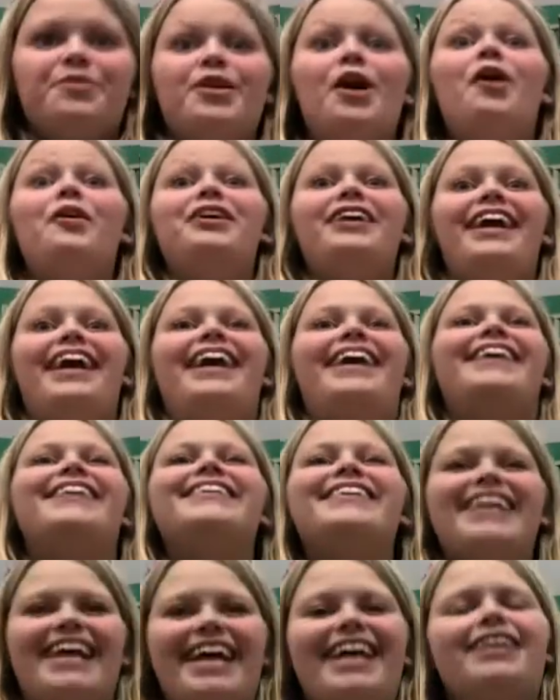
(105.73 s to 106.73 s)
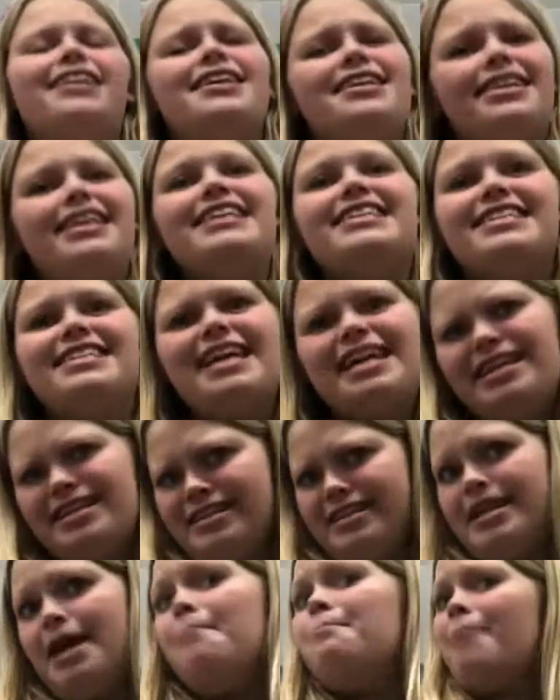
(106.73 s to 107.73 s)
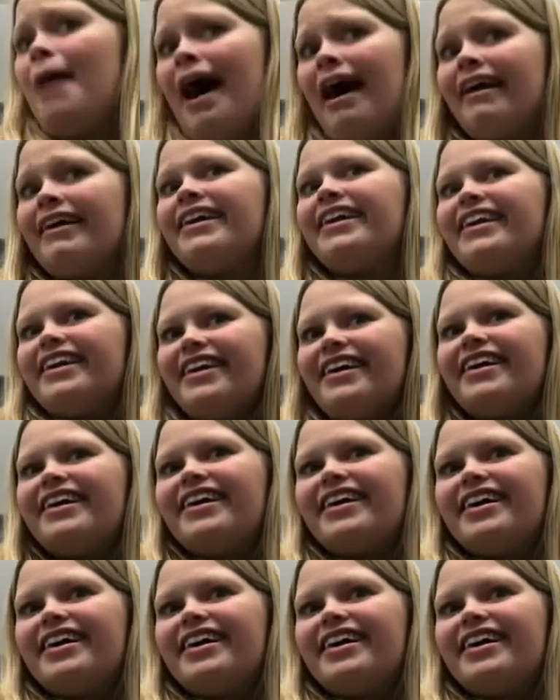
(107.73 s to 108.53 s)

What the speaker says: Okay, let's take a step back here.